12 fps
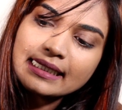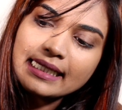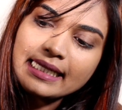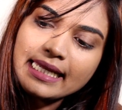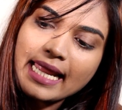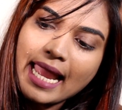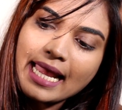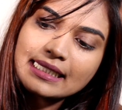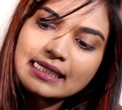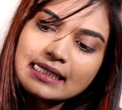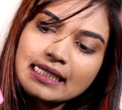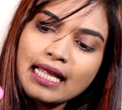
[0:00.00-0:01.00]

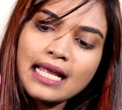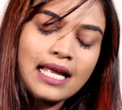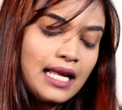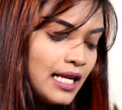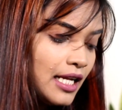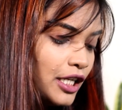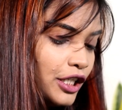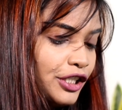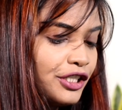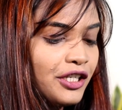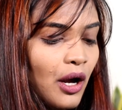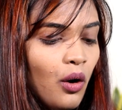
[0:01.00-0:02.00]
Yes.
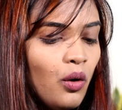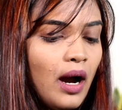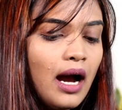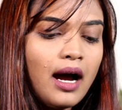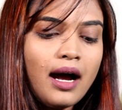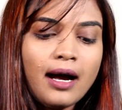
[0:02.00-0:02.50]
So